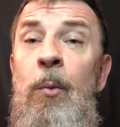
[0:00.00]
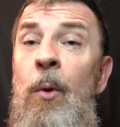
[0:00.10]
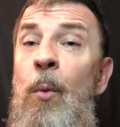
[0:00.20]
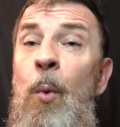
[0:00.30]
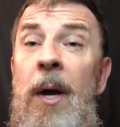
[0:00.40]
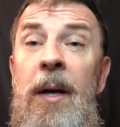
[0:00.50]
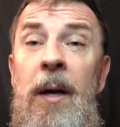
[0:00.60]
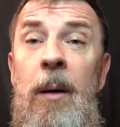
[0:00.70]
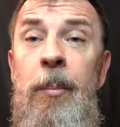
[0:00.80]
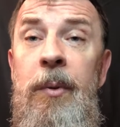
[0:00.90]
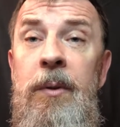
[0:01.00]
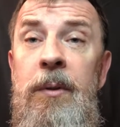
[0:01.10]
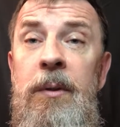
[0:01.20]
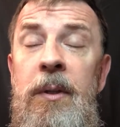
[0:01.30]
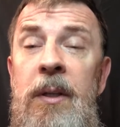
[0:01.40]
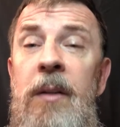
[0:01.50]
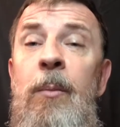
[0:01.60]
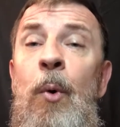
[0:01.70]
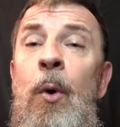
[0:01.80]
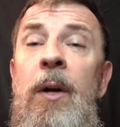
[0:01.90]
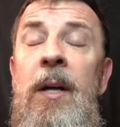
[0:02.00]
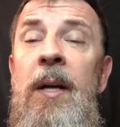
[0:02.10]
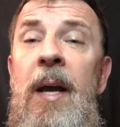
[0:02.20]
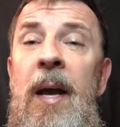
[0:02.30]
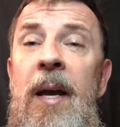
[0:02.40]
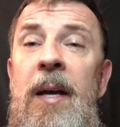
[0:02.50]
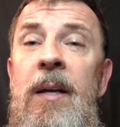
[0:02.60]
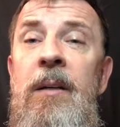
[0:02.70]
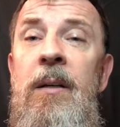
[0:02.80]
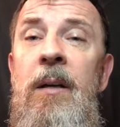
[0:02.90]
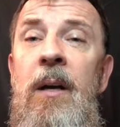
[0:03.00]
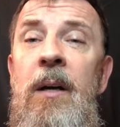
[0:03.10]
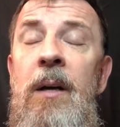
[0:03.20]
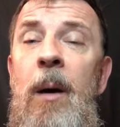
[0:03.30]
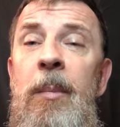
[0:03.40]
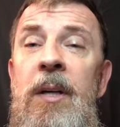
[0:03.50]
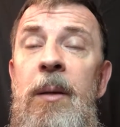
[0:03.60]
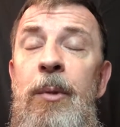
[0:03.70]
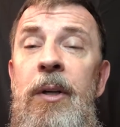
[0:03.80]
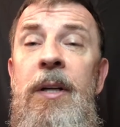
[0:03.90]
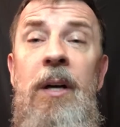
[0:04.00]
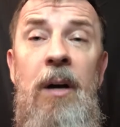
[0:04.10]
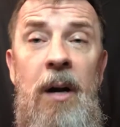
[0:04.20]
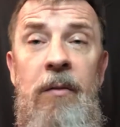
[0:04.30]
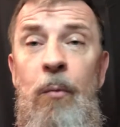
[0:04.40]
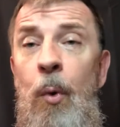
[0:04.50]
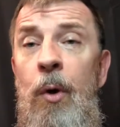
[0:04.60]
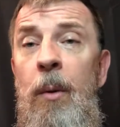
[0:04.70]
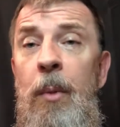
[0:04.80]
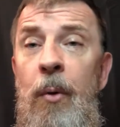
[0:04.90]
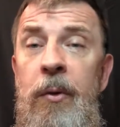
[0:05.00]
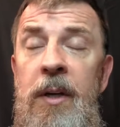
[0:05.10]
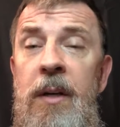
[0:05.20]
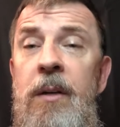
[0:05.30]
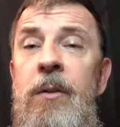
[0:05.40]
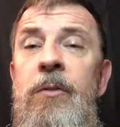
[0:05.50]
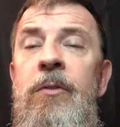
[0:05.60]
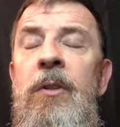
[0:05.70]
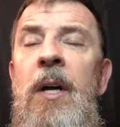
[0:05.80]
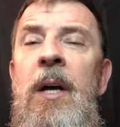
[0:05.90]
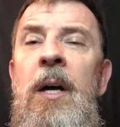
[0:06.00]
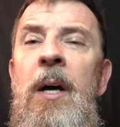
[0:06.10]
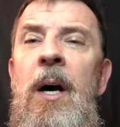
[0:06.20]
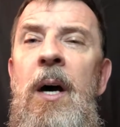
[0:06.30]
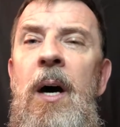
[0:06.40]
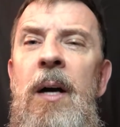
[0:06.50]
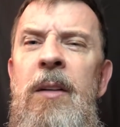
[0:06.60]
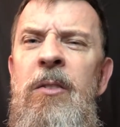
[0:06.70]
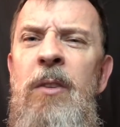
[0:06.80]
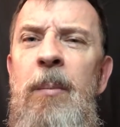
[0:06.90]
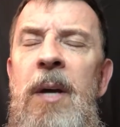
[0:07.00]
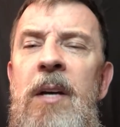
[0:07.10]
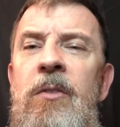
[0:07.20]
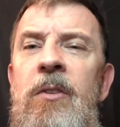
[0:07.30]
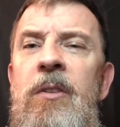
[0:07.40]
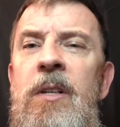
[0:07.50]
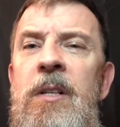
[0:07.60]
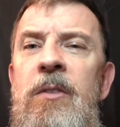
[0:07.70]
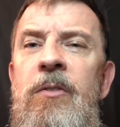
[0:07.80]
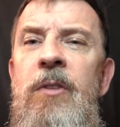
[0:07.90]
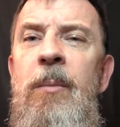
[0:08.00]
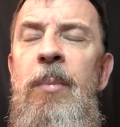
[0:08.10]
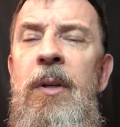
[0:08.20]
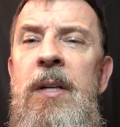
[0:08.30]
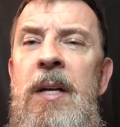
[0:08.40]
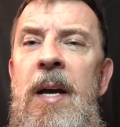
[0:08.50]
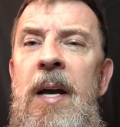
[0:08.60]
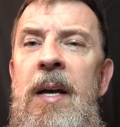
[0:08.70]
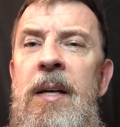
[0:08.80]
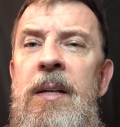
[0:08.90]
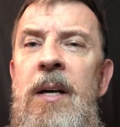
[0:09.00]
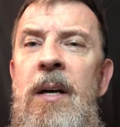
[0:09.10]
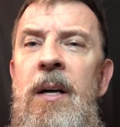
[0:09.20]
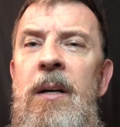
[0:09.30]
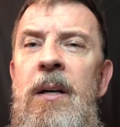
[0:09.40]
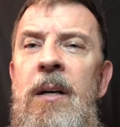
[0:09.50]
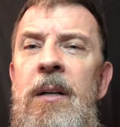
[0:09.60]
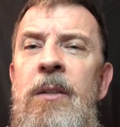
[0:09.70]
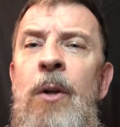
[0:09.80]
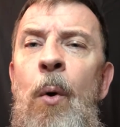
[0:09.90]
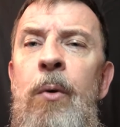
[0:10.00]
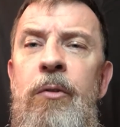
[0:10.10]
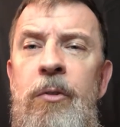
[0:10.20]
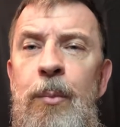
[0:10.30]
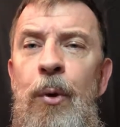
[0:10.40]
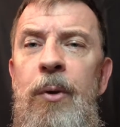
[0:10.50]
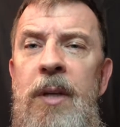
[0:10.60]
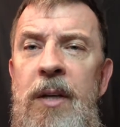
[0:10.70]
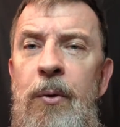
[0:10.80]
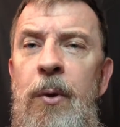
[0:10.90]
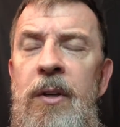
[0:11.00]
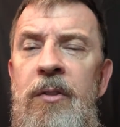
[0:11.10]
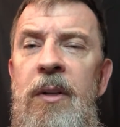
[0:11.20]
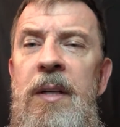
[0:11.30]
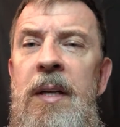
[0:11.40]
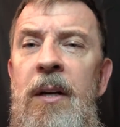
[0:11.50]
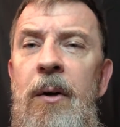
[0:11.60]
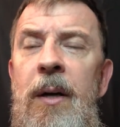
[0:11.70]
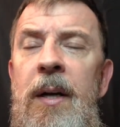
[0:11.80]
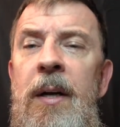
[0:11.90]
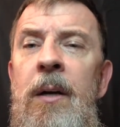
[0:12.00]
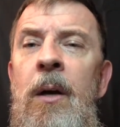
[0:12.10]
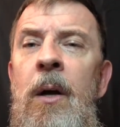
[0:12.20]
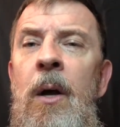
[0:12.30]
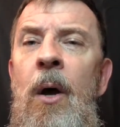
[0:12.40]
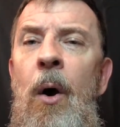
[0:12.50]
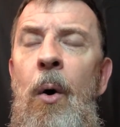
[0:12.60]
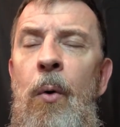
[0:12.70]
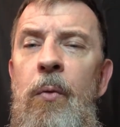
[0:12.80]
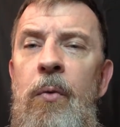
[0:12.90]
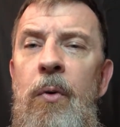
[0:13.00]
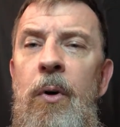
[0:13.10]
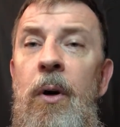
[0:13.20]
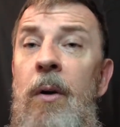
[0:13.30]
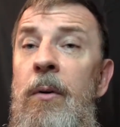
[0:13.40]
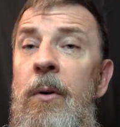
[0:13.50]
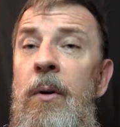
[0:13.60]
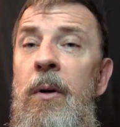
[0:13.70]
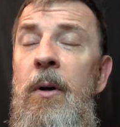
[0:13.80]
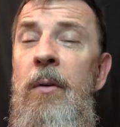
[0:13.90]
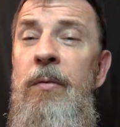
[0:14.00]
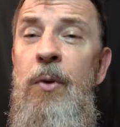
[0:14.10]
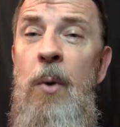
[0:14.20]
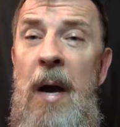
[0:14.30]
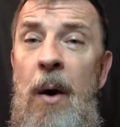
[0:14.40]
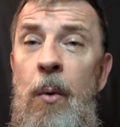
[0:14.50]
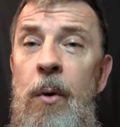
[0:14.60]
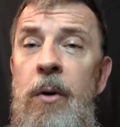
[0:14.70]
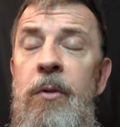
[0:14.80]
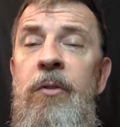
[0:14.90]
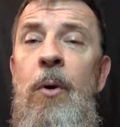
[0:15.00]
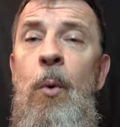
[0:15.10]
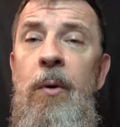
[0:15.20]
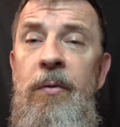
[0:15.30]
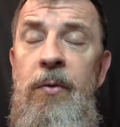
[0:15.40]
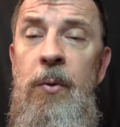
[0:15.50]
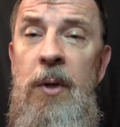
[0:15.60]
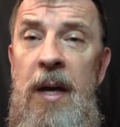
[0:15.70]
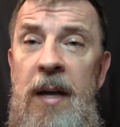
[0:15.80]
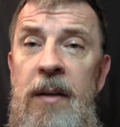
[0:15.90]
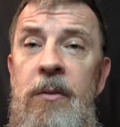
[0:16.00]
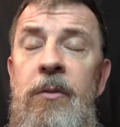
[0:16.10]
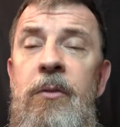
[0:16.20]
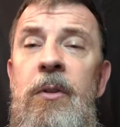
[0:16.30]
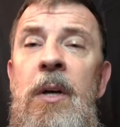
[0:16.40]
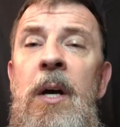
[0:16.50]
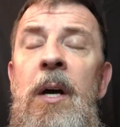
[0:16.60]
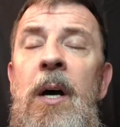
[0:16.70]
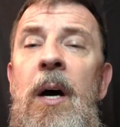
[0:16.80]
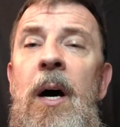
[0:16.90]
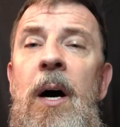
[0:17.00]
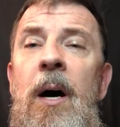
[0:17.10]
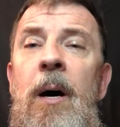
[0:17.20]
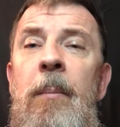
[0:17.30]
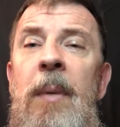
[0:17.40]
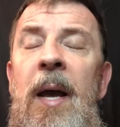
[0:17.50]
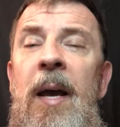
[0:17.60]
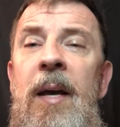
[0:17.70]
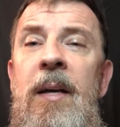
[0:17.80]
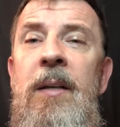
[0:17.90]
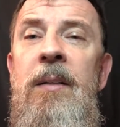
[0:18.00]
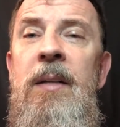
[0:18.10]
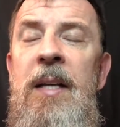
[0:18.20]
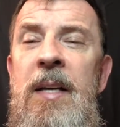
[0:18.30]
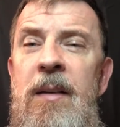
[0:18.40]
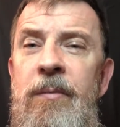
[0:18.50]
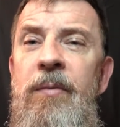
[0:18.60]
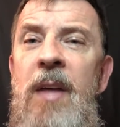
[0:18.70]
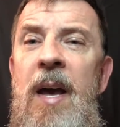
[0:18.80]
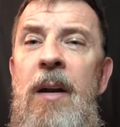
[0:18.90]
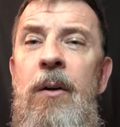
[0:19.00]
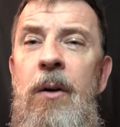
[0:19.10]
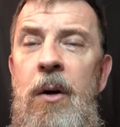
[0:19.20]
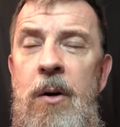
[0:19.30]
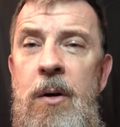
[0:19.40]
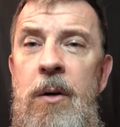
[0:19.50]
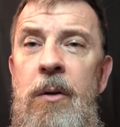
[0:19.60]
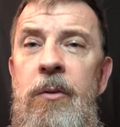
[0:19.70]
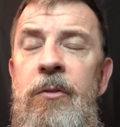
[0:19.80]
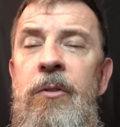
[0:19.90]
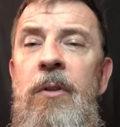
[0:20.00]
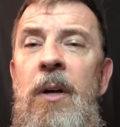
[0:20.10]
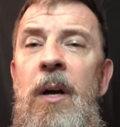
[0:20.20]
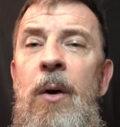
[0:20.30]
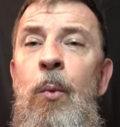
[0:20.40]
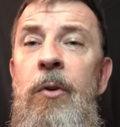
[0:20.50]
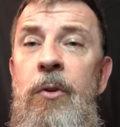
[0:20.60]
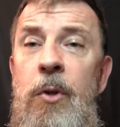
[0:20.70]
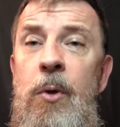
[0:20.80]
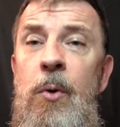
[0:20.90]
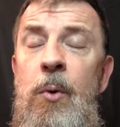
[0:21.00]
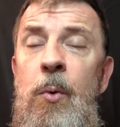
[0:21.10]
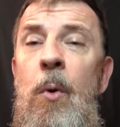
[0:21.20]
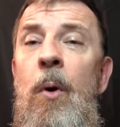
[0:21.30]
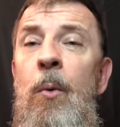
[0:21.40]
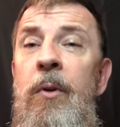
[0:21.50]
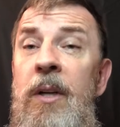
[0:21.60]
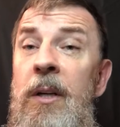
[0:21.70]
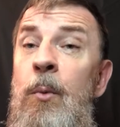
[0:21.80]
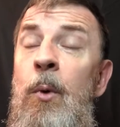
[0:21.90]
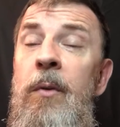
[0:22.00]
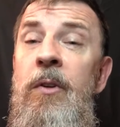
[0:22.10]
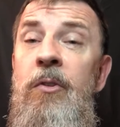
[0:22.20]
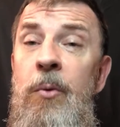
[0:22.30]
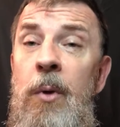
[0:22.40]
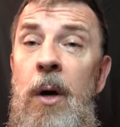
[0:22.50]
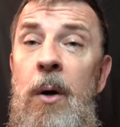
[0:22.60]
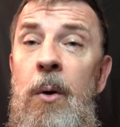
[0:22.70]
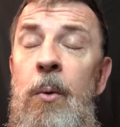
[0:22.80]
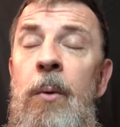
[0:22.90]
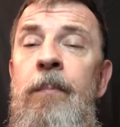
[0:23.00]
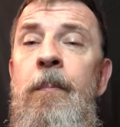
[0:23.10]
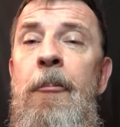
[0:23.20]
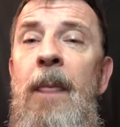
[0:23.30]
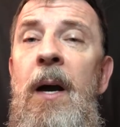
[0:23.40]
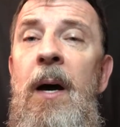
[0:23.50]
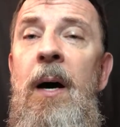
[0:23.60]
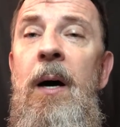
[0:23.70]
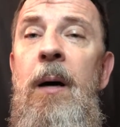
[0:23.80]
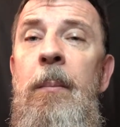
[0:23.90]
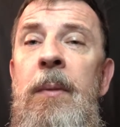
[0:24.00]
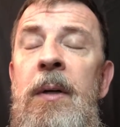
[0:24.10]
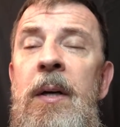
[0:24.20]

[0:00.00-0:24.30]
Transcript: will wake up in the morning and uh, not be able to hear out of one or both ears. Uh, in some cases, it is simply a, a noticeable decrease in hearing over a, a few hours or a few days. Um, and if that occurs uh, with you or with anyone that you know, um,